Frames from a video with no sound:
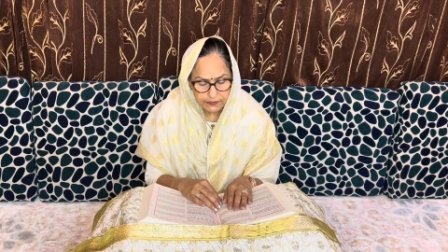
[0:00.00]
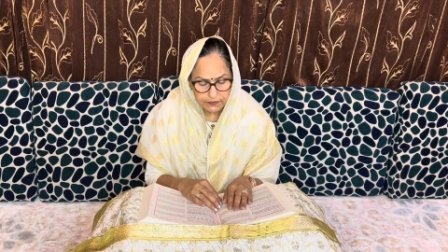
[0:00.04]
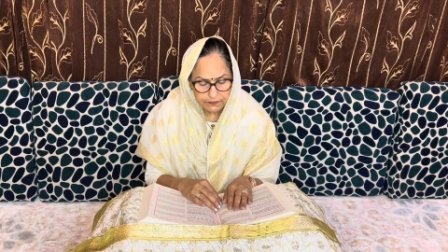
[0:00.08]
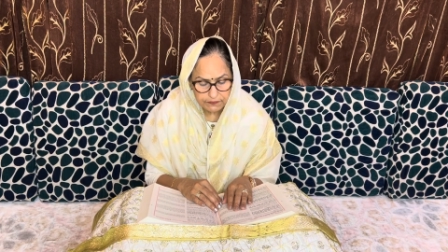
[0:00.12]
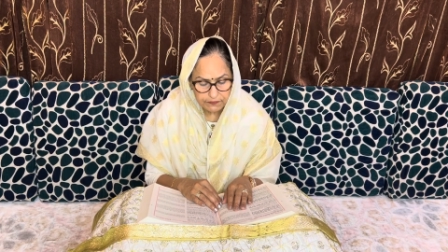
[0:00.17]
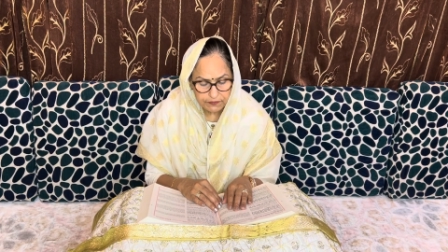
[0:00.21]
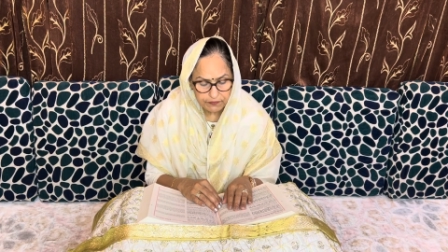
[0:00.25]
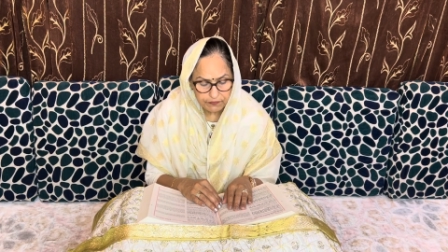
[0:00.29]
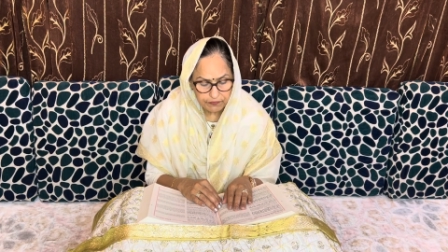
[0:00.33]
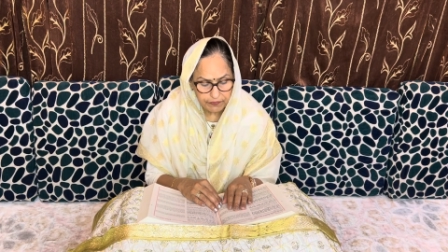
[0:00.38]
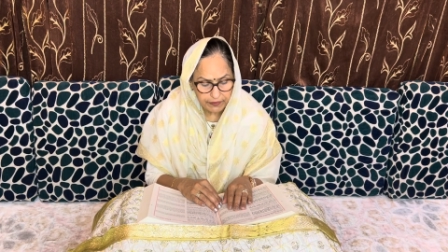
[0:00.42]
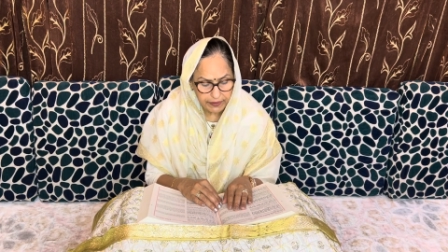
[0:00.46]
of
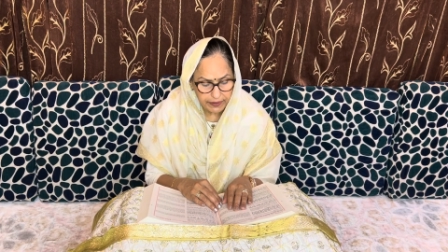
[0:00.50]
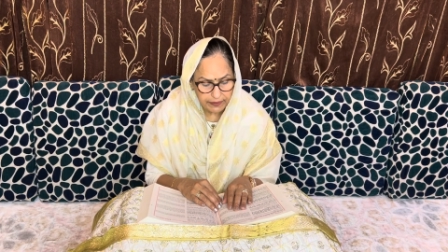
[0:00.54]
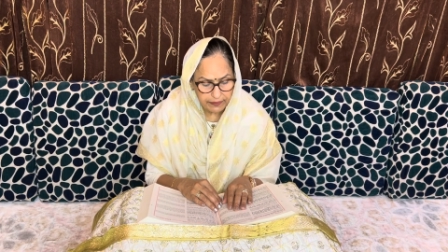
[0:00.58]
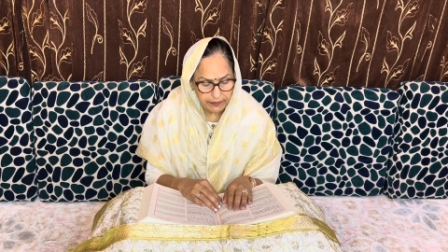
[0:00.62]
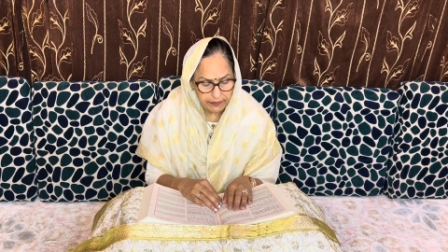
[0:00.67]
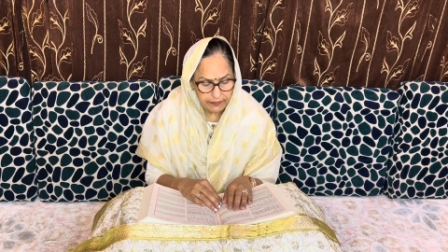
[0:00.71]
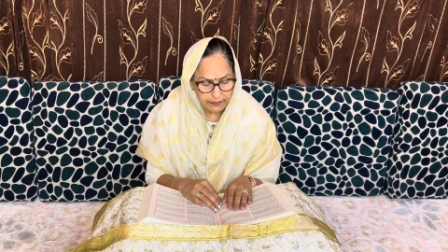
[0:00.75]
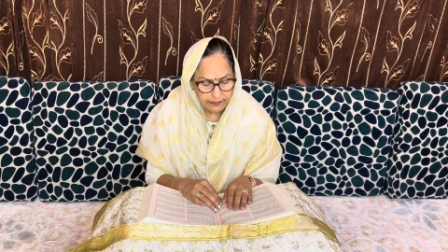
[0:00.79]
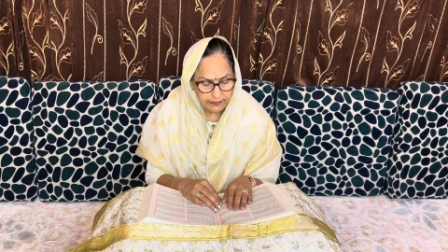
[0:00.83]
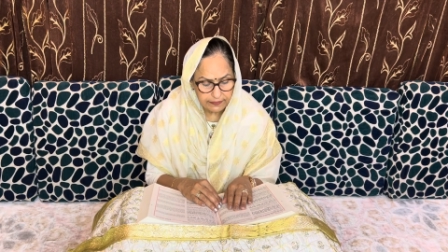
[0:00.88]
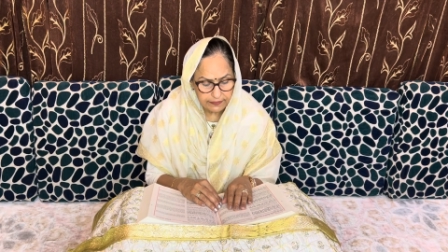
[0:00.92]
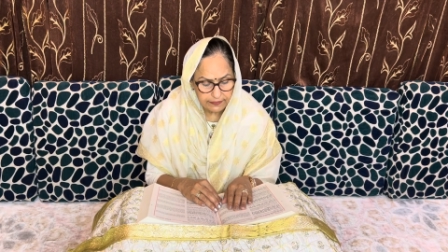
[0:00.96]
the
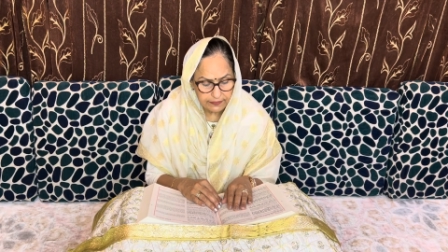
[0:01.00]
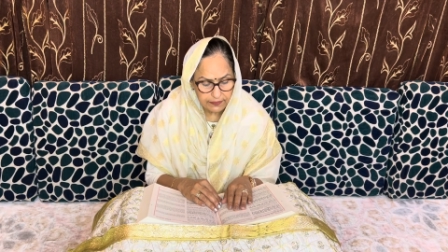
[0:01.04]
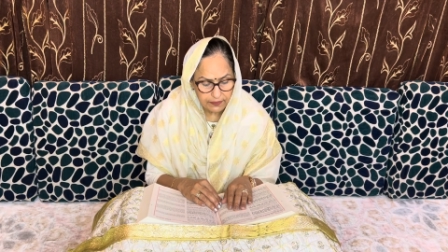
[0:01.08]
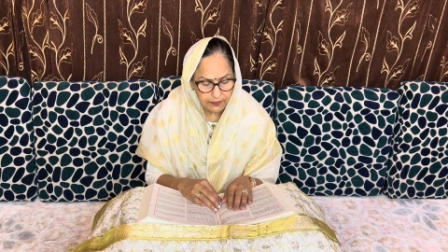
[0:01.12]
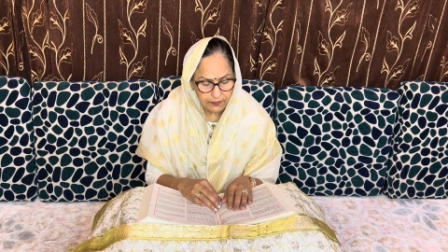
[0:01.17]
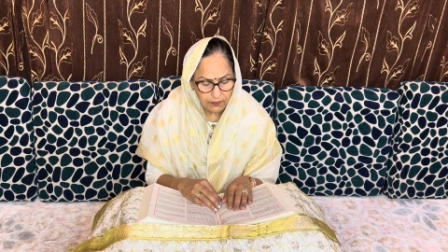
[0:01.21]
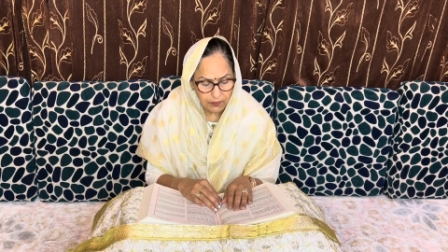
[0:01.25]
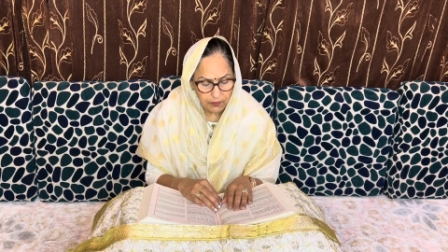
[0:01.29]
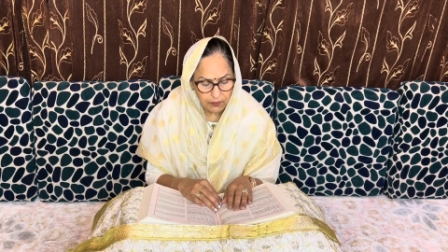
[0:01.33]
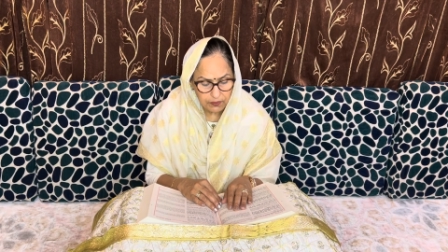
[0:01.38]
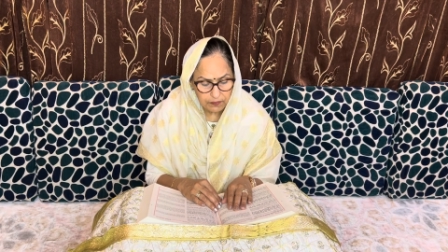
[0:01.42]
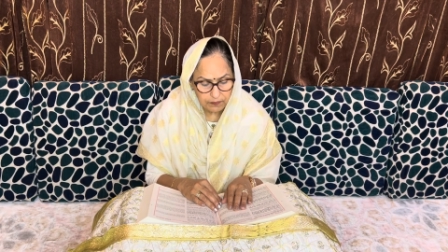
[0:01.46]
friend, the
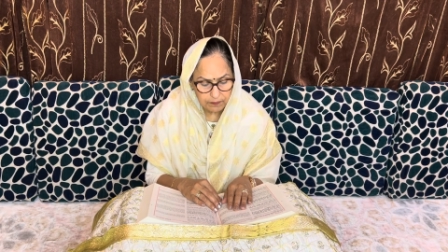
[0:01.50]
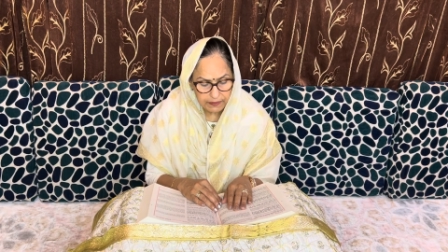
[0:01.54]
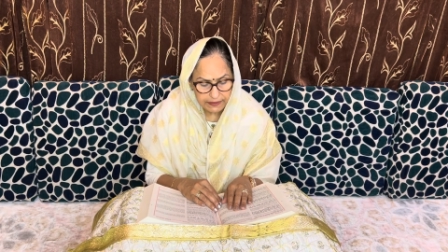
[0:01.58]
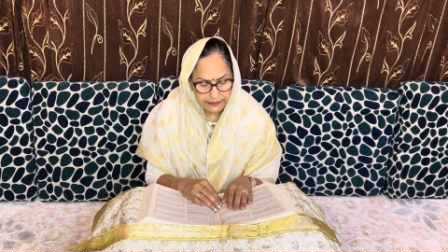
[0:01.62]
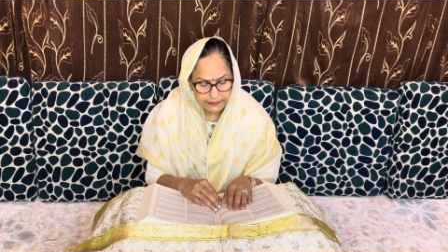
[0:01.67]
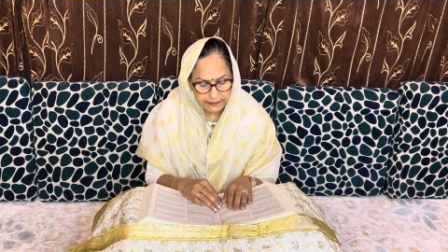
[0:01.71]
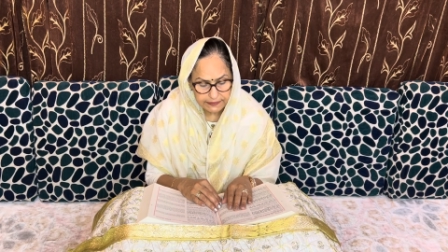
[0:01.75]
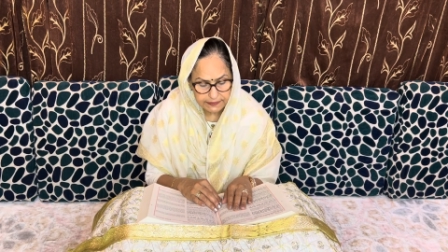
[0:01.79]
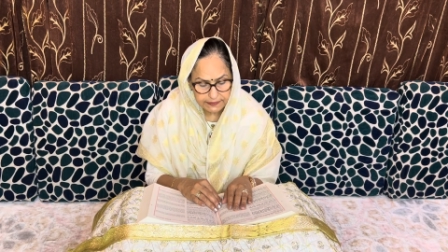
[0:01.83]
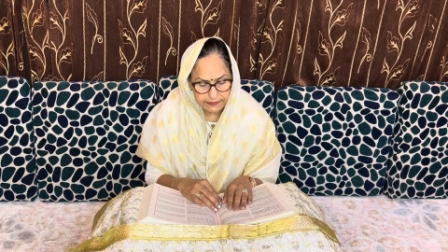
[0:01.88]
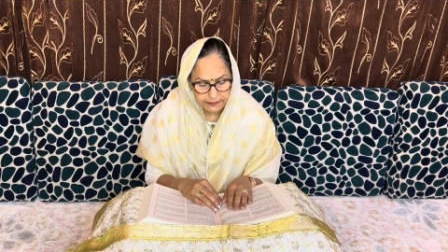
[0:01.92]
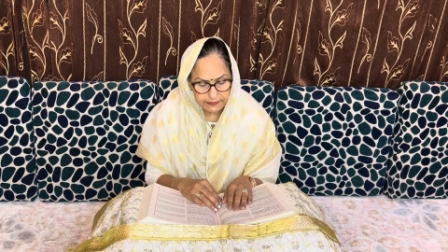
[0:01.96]
Lord
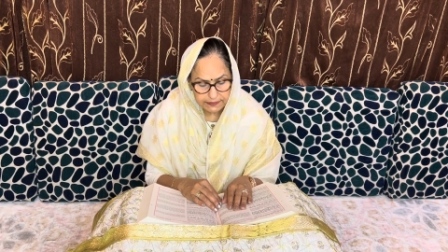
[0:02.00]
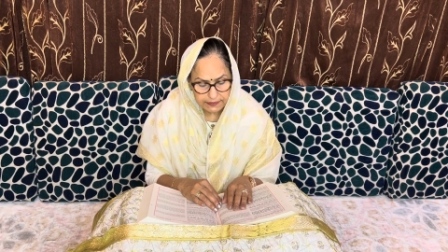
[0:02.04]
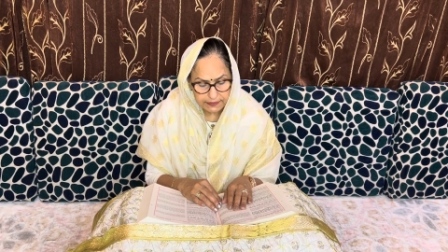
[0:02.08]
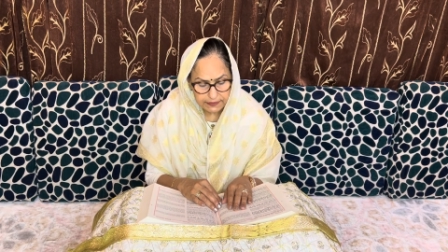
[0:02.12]
Master.